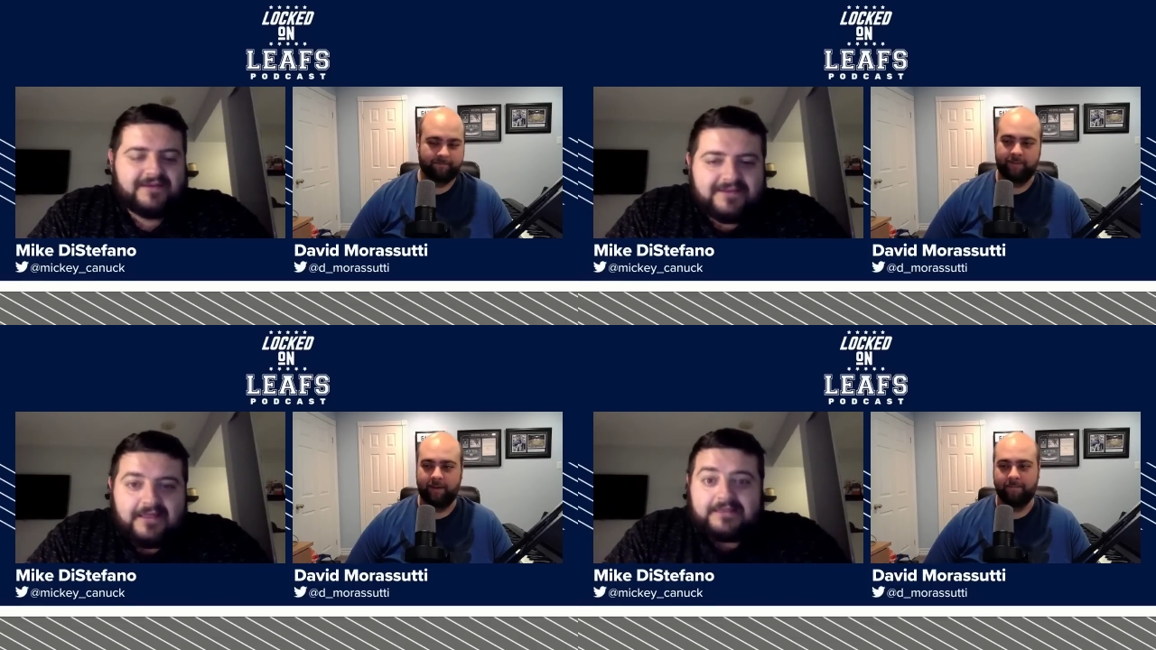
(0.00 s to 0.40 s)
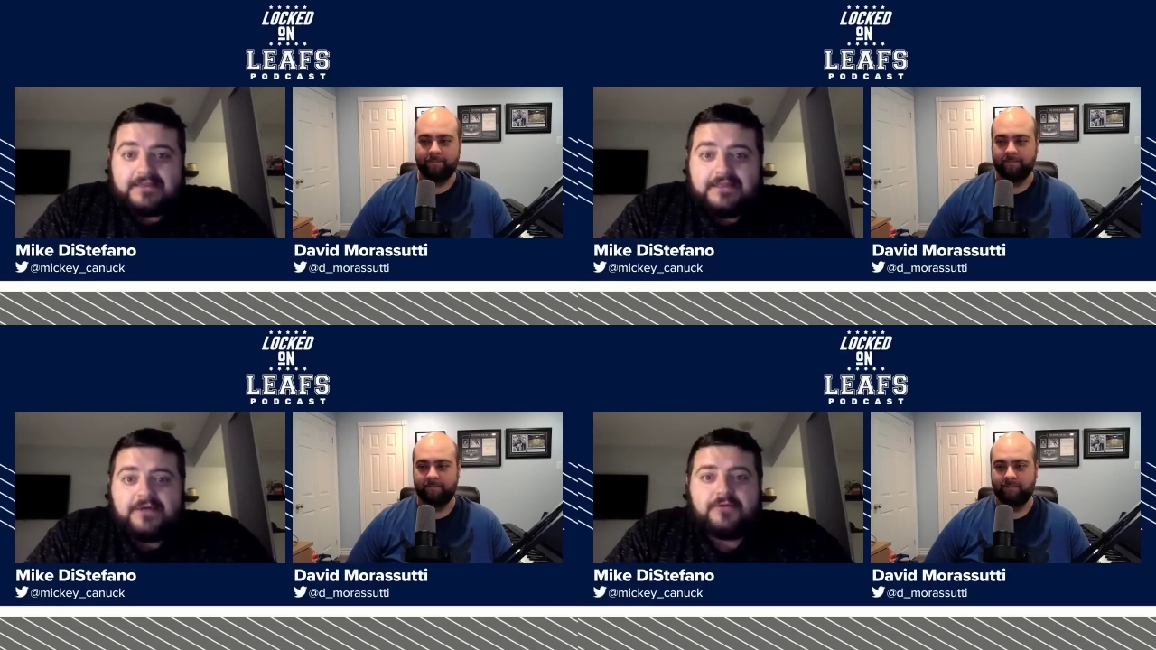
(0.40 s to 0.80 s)
Speaker 1: Yeah. Like
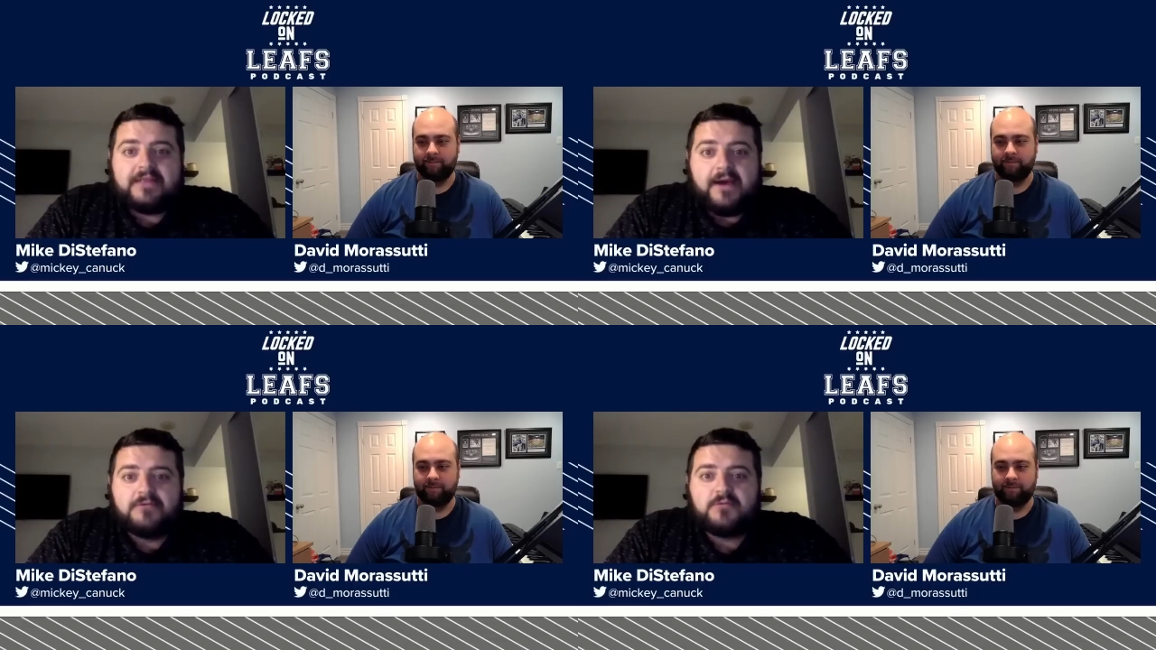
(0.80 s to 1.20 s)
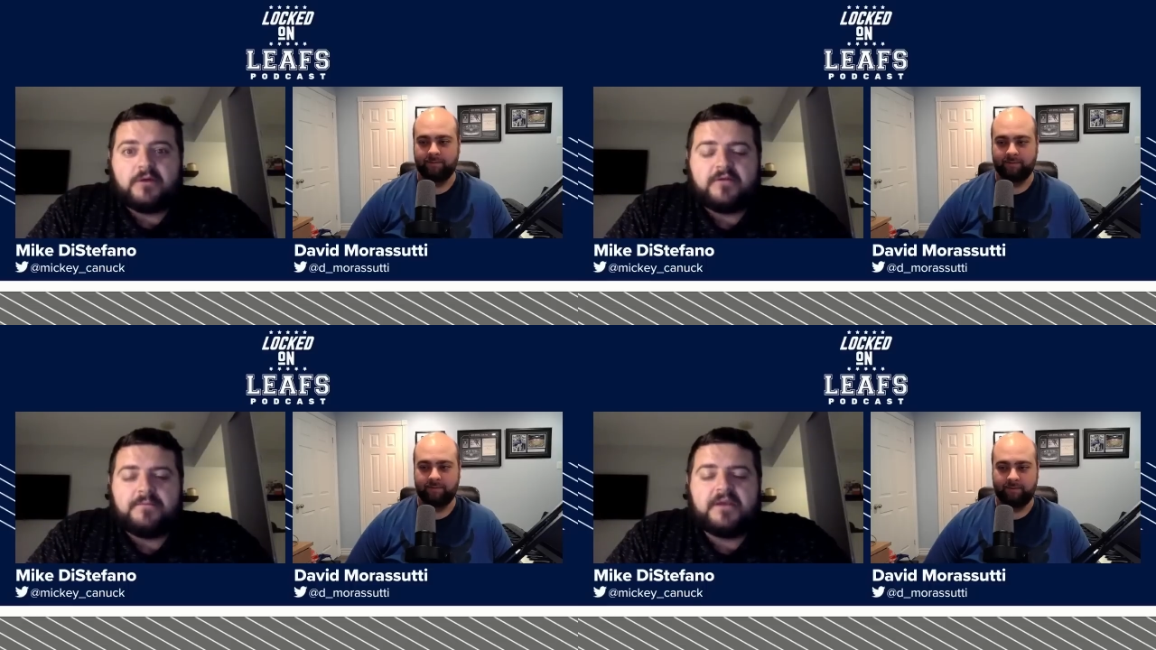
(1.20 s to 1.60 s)
literally, that was
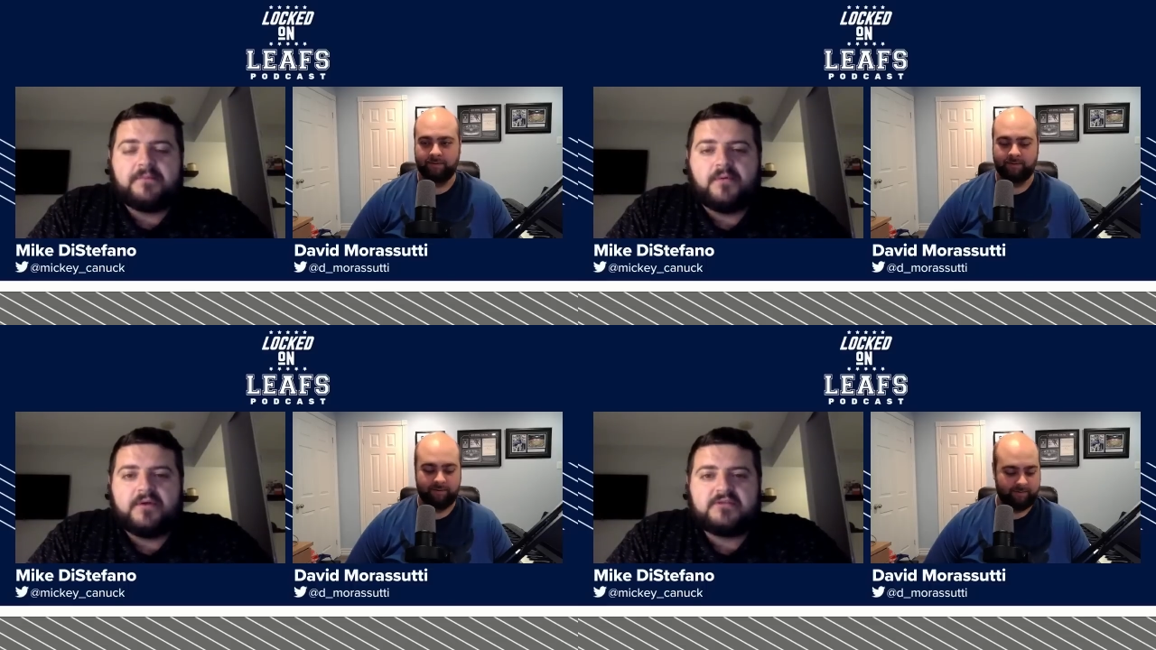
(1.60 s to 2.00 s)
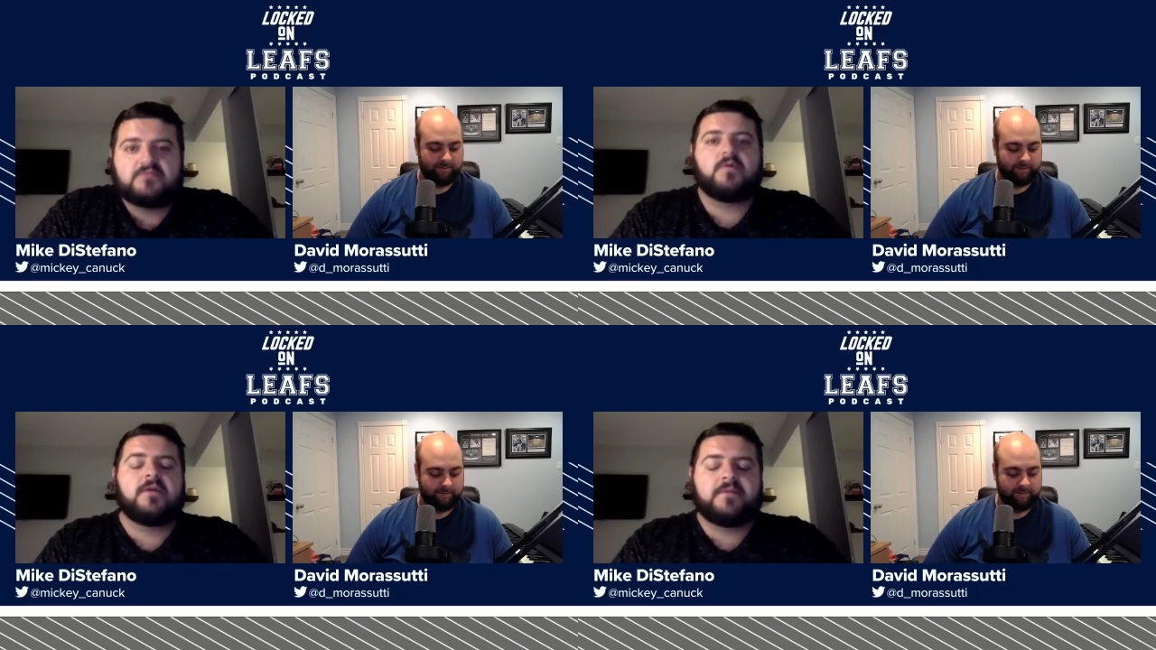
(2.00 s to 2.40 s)
one of their big points
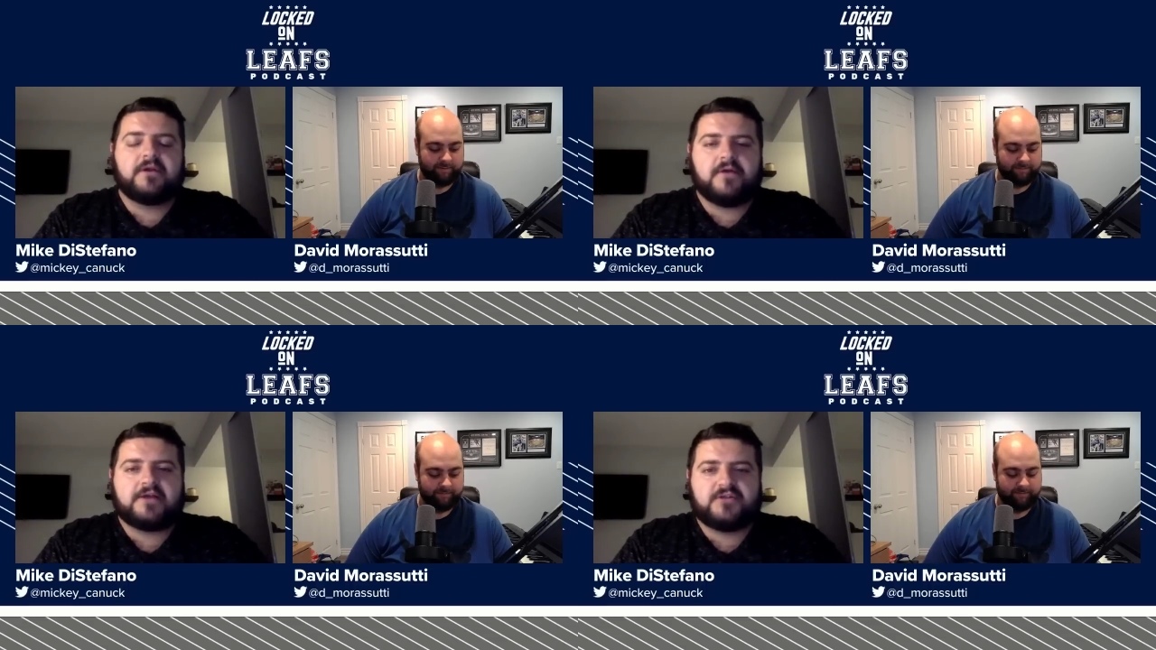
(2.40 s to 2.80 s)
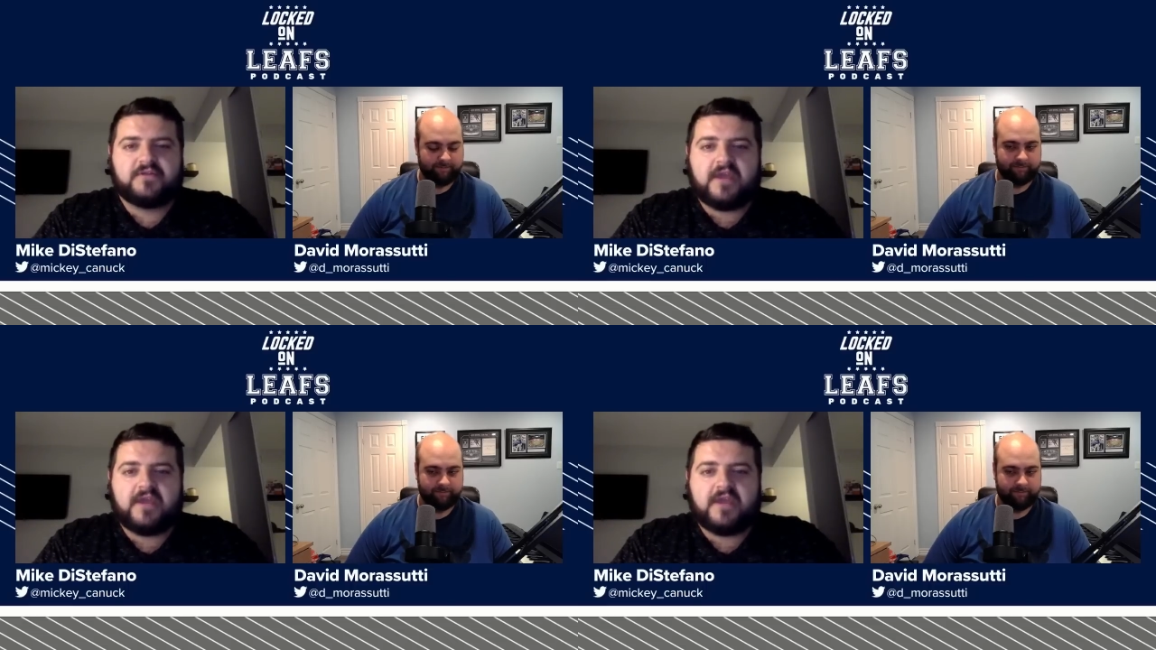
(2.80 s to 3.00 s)
is want to play international.